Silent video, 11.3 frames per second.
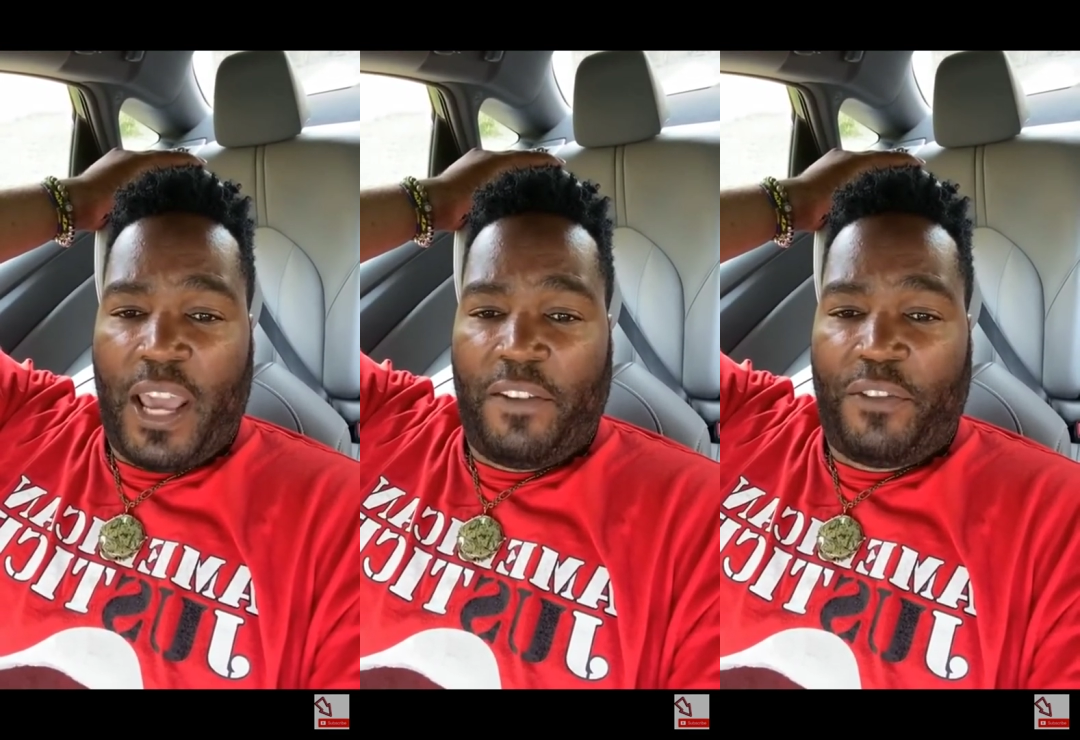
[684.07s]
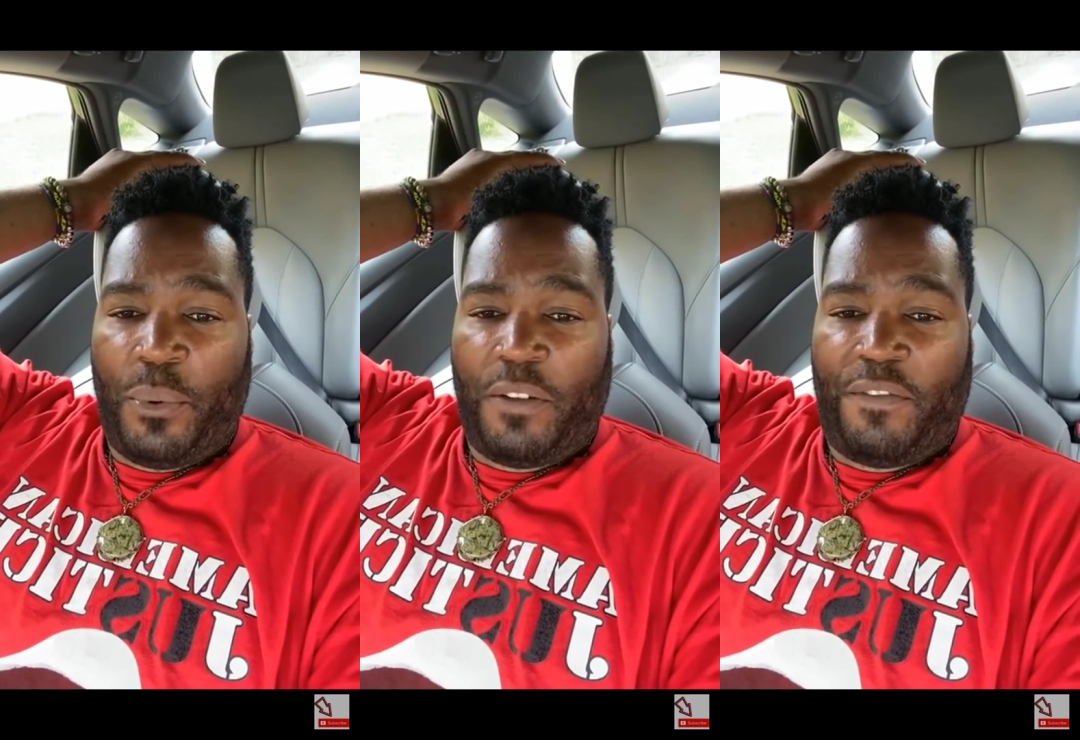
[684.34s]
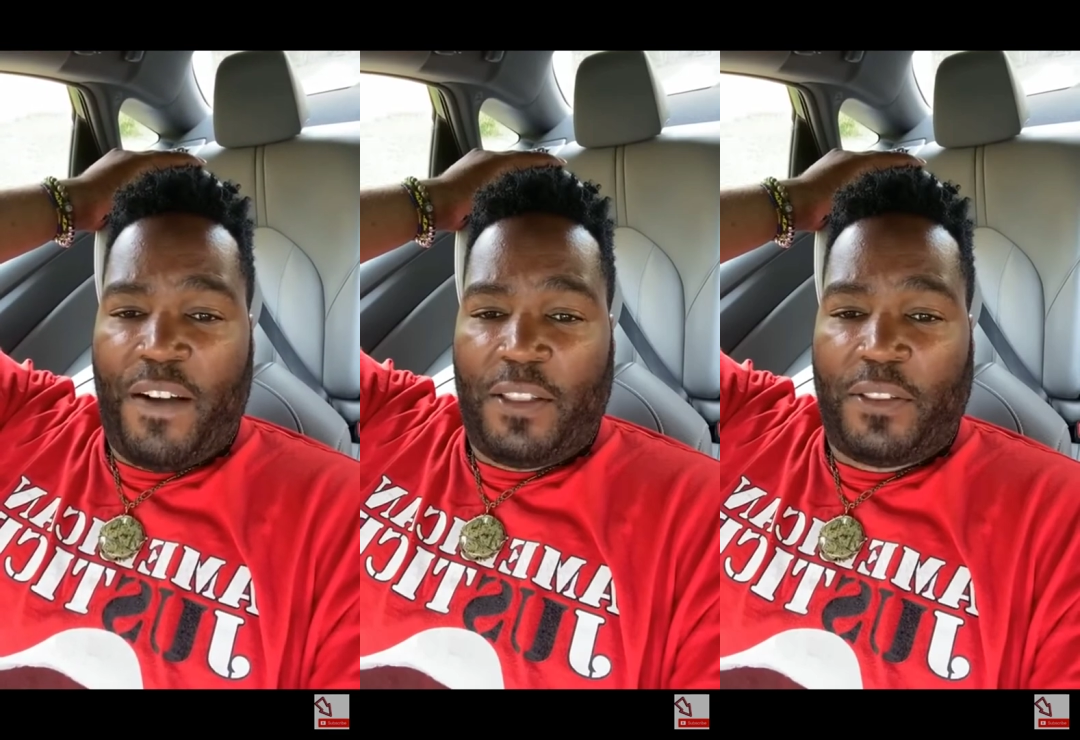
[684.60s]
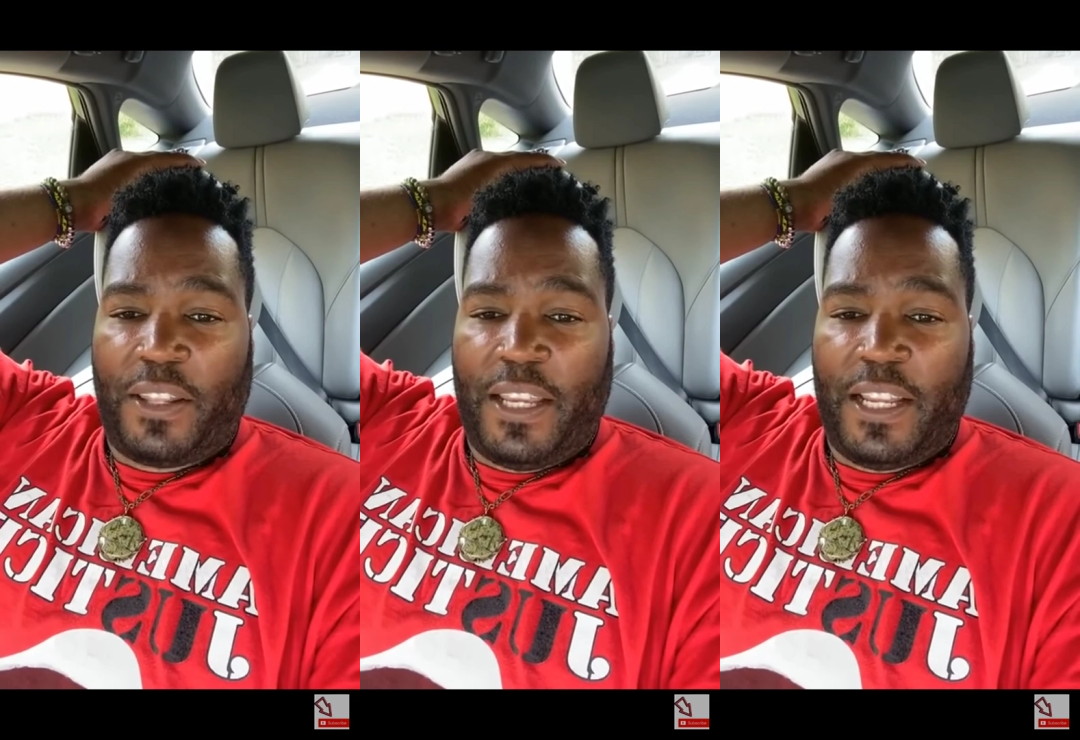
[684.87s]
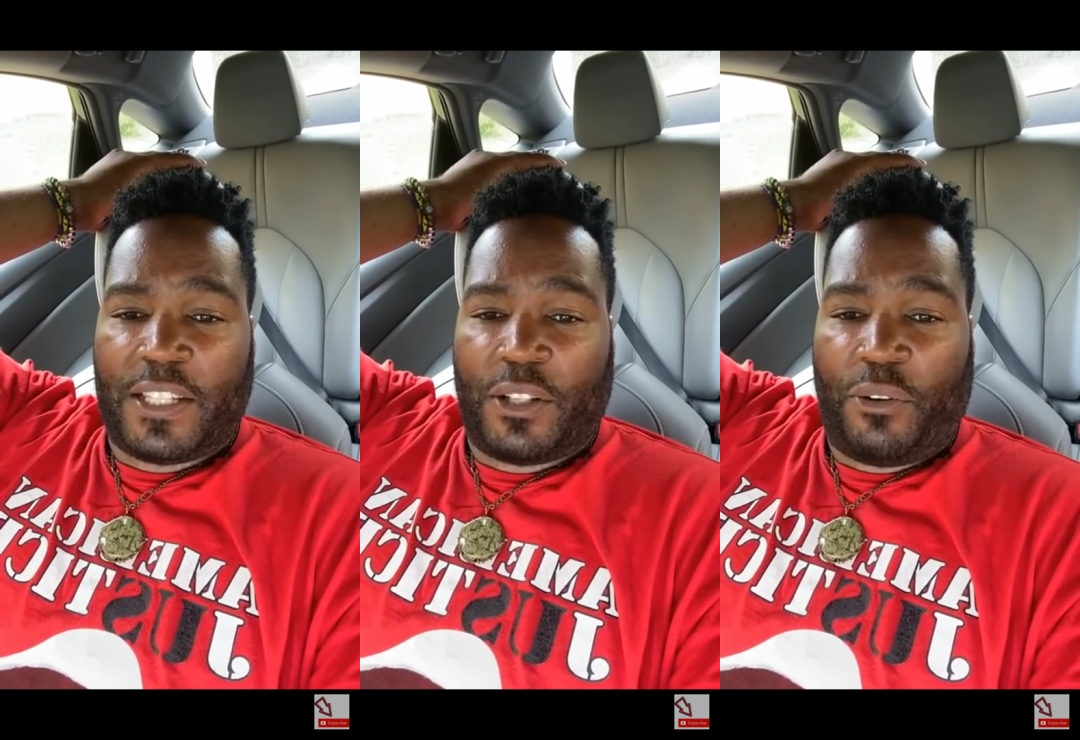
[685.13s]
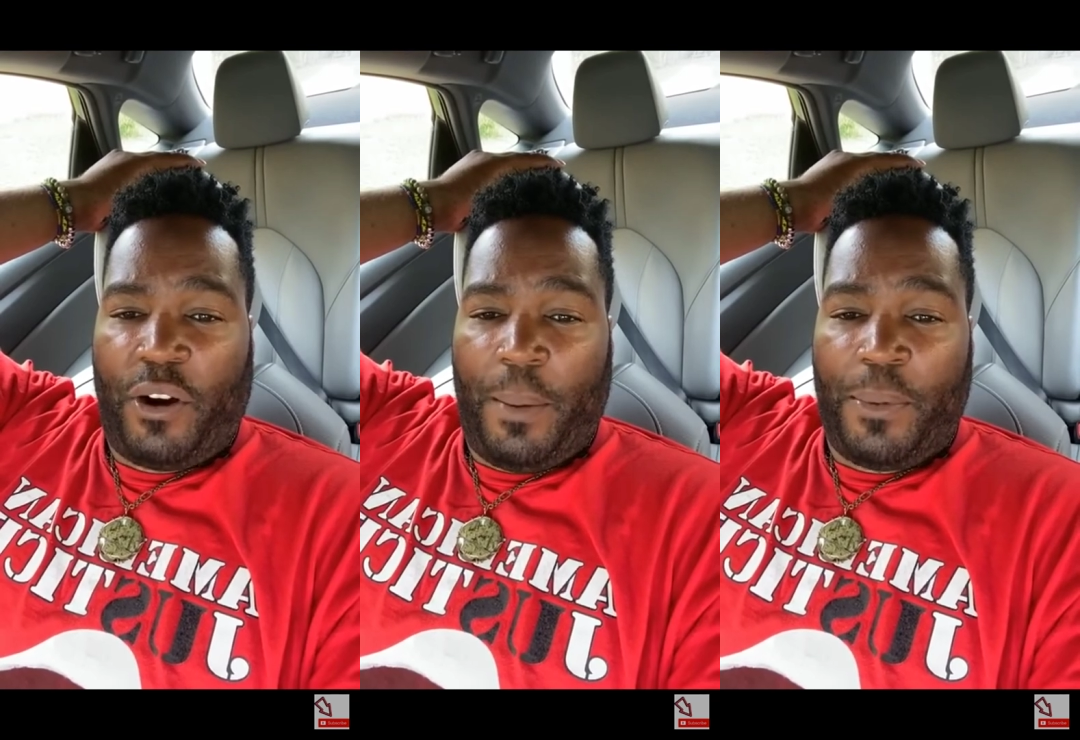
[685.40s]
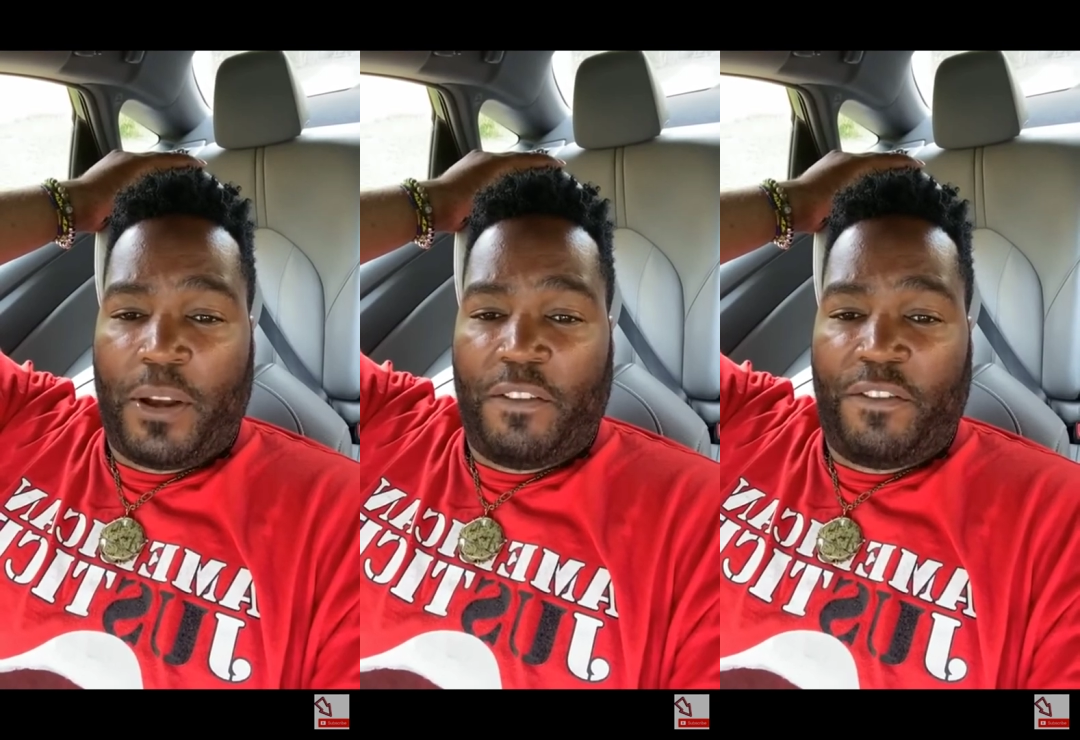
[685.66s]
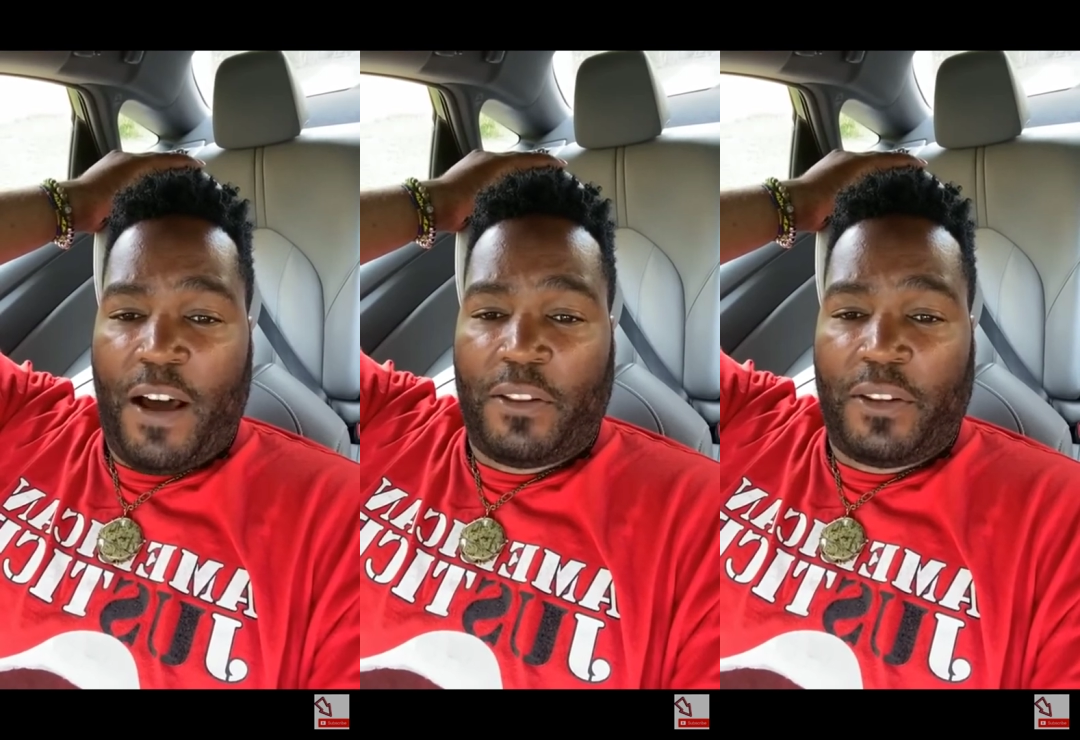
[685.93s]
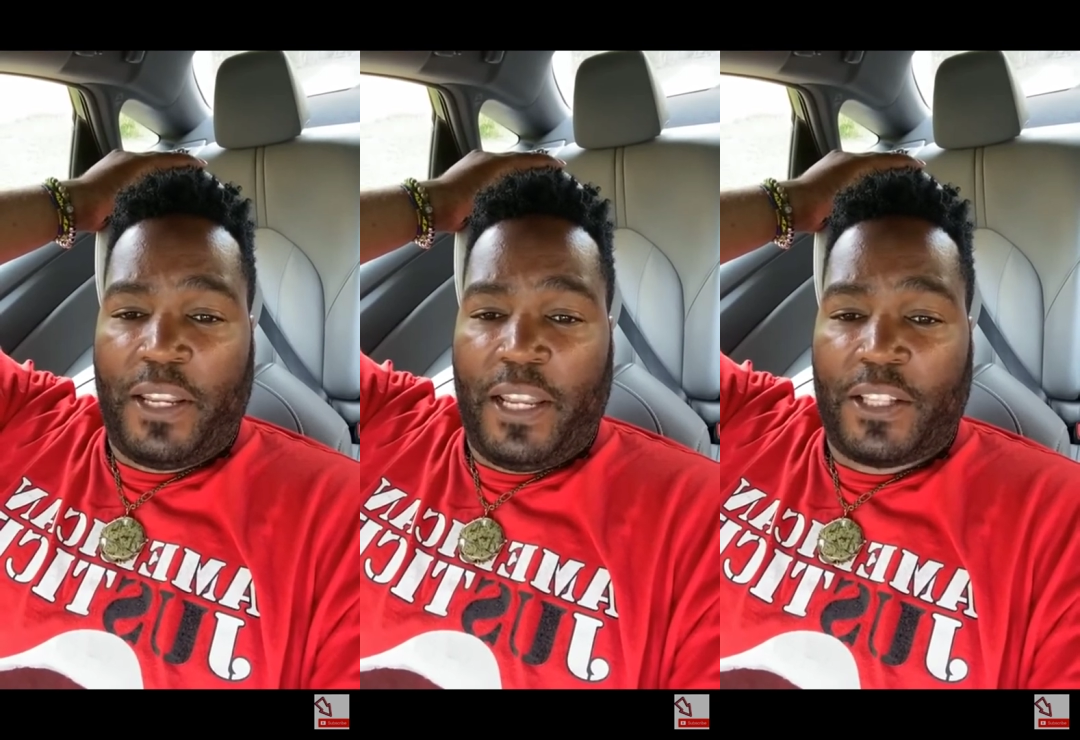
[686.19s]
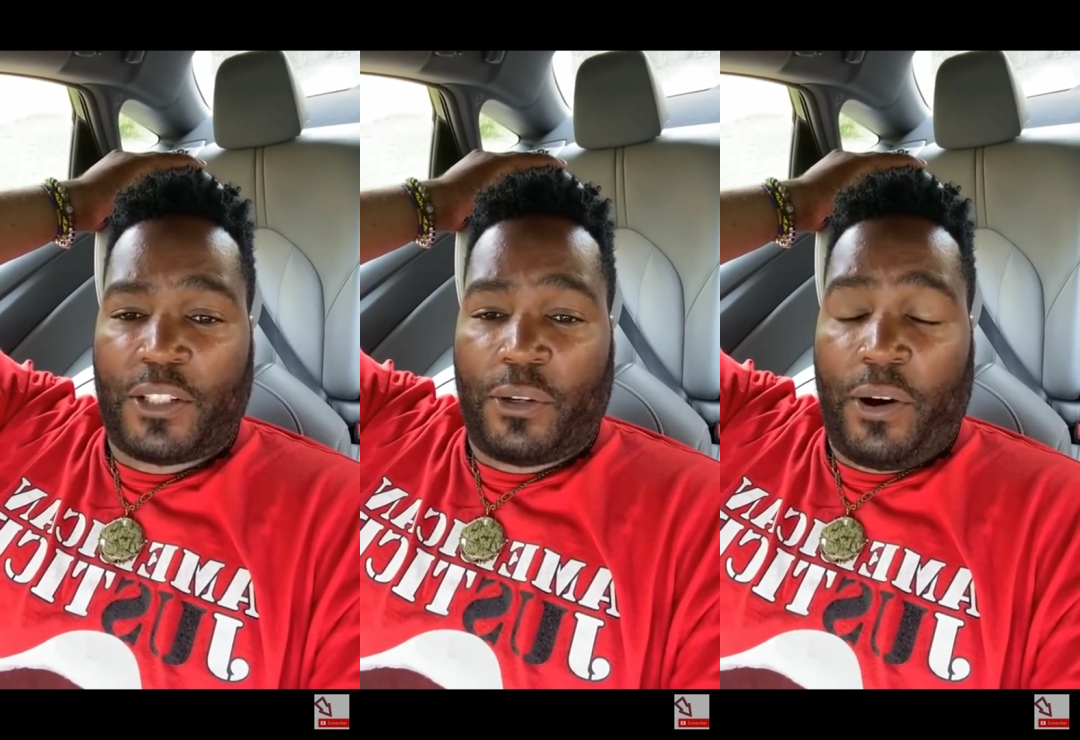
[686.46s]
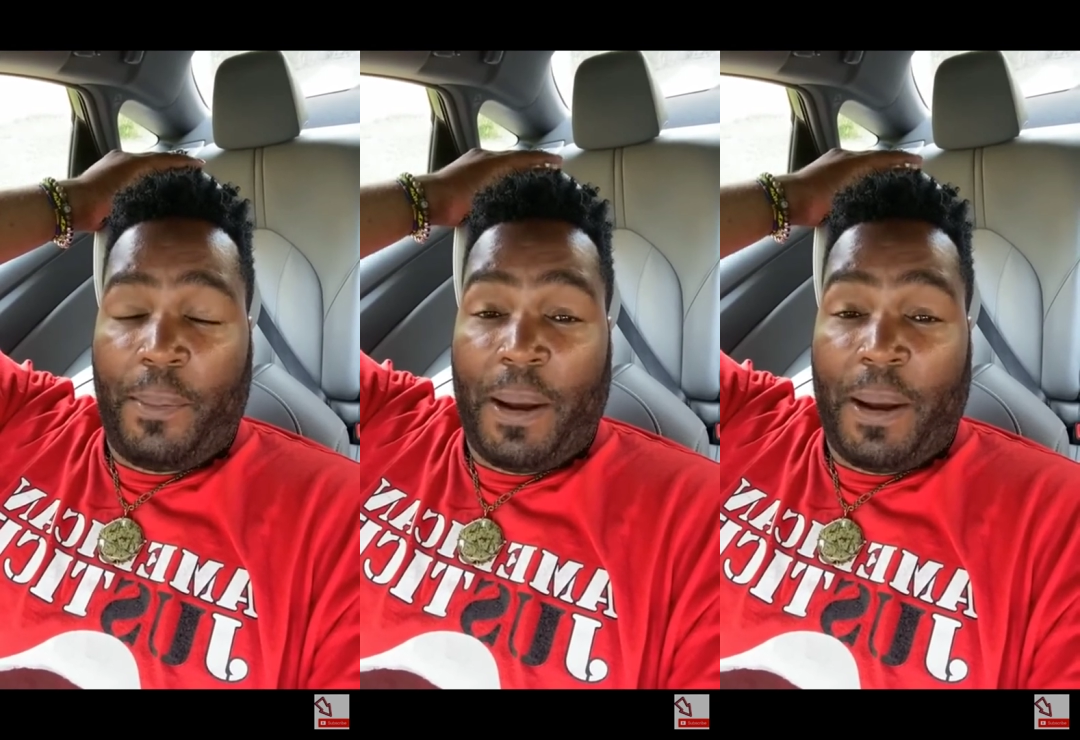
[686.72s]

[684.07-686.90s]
If you want to follow the Instagram, you can follow the Instagram.